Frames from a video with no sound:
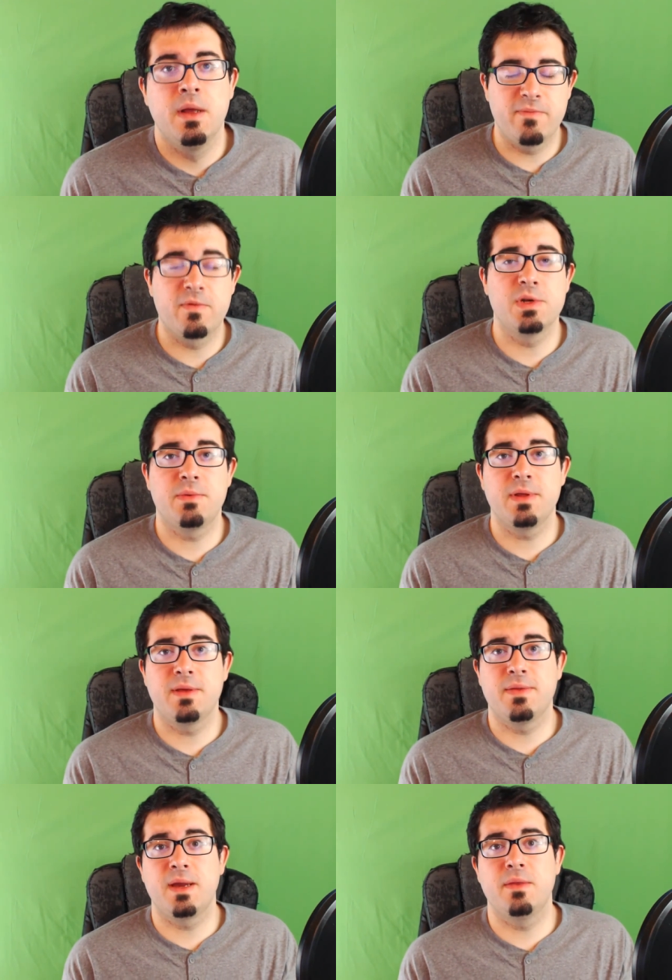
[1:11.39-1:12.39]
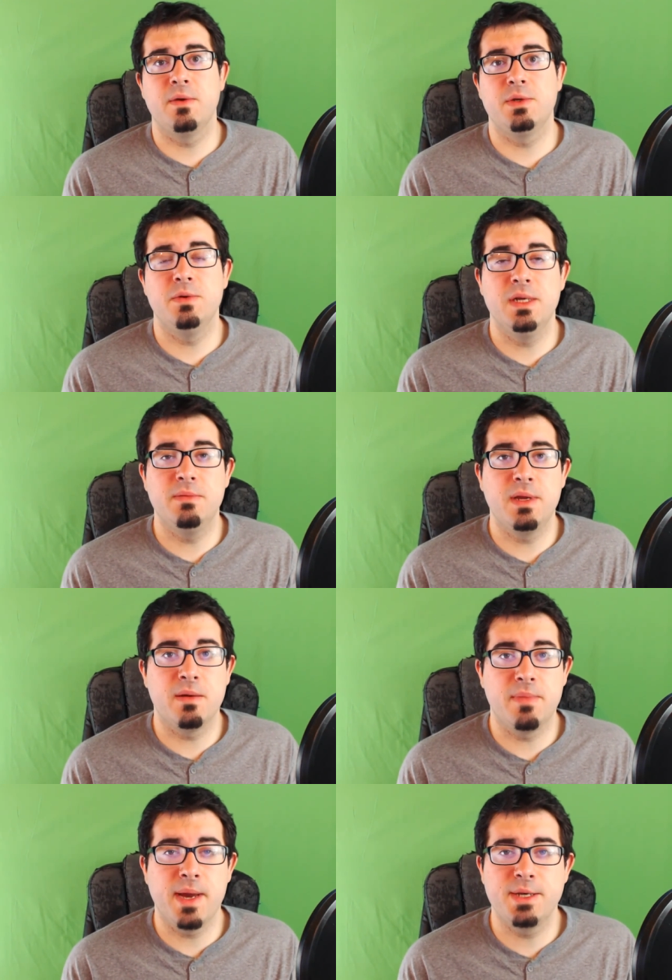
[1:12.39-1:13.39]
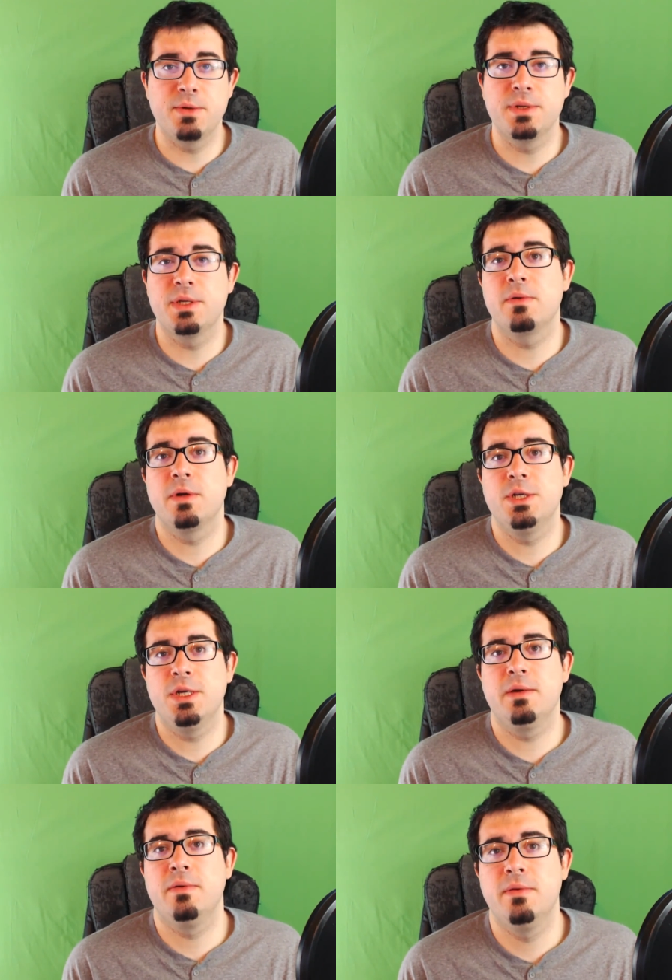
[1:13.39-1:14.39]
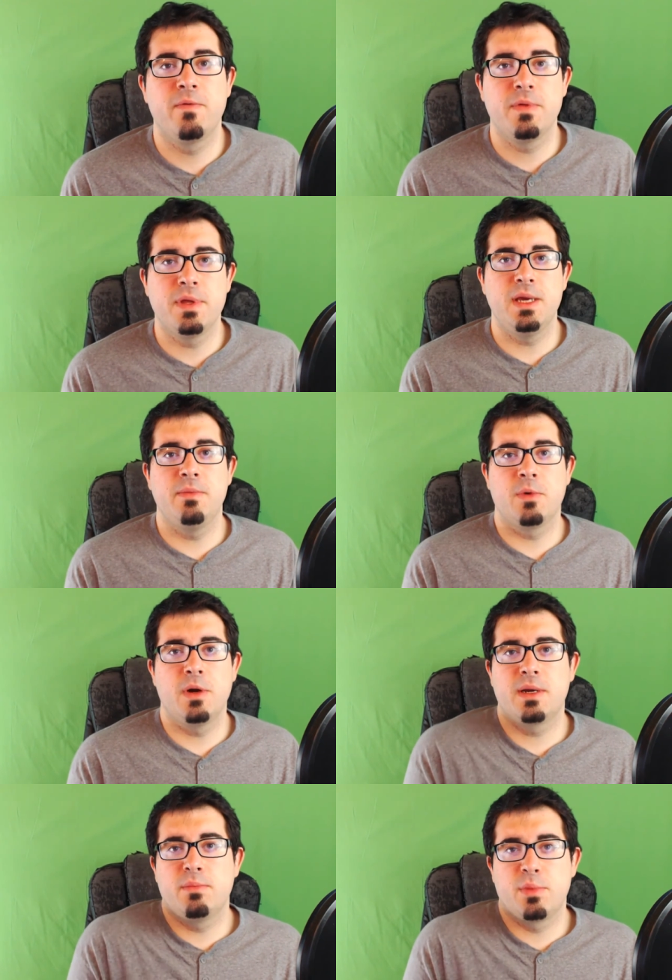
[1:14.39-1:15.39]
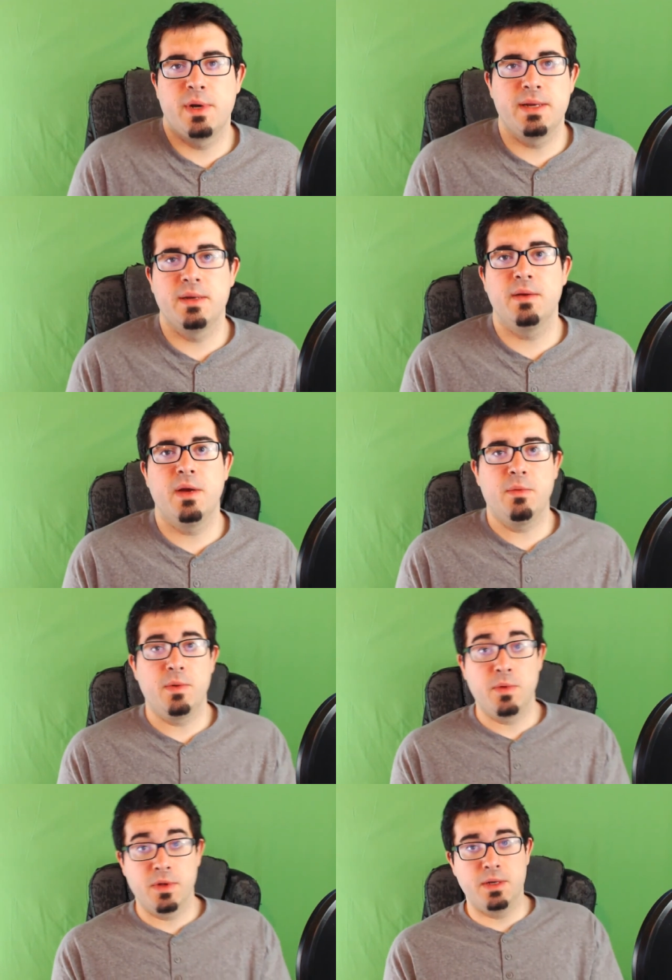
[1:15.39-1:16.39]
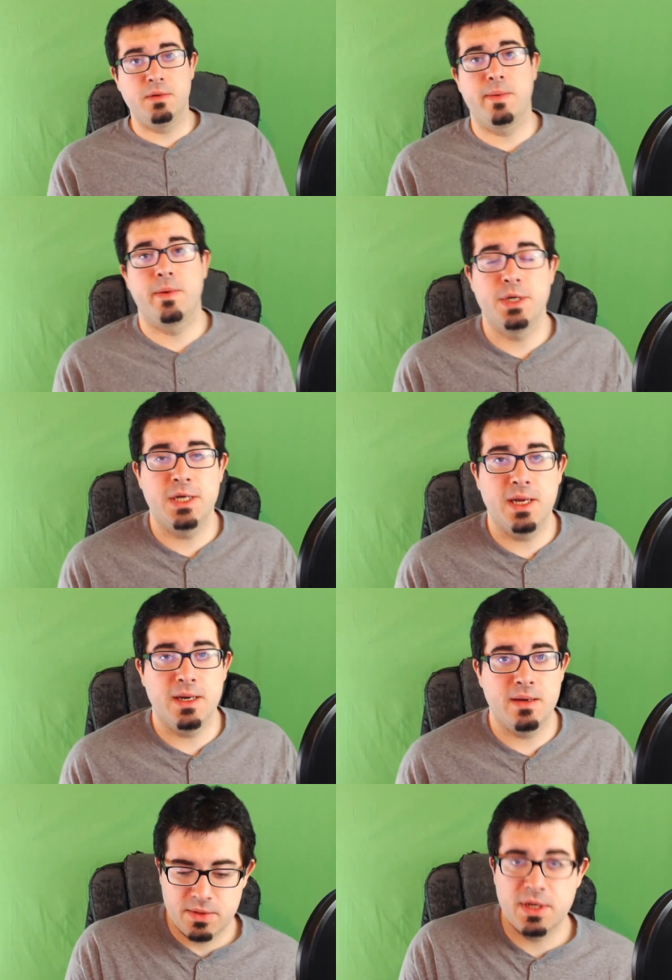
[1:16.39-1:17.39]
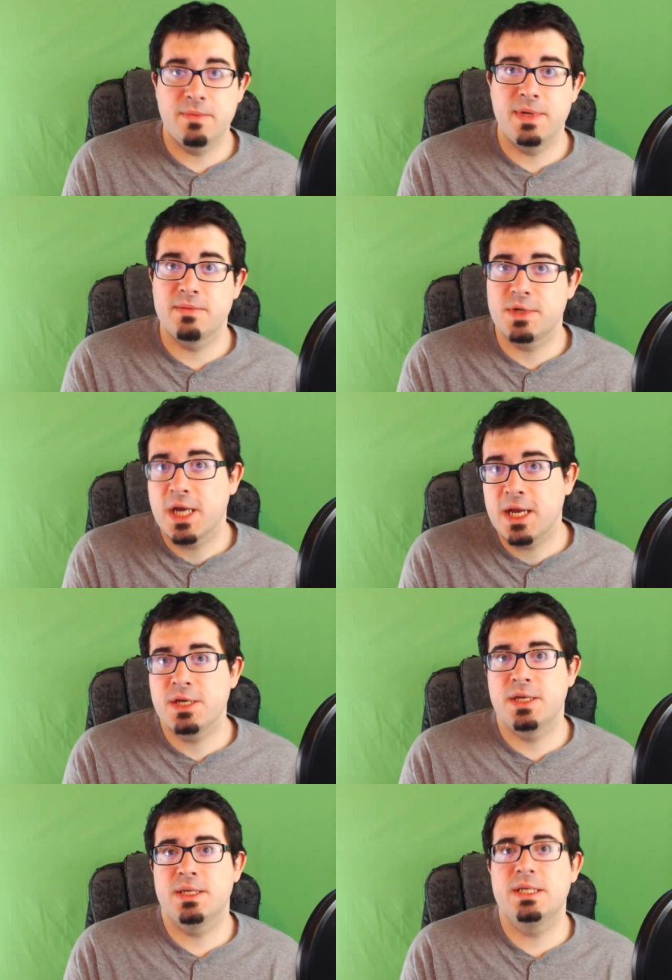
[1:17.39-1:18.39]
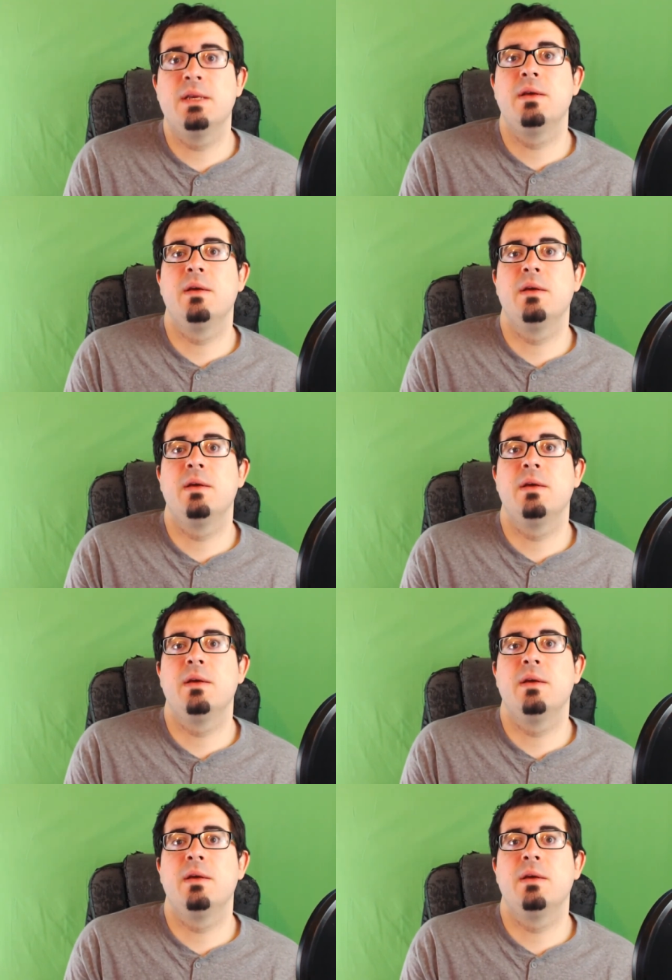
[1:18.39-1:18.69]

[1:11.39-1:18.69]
But first, I wanted to thank those who did become patrons to our channel for the Team Rocket brand. Uh, we really do appreciate it. There's going to be some changes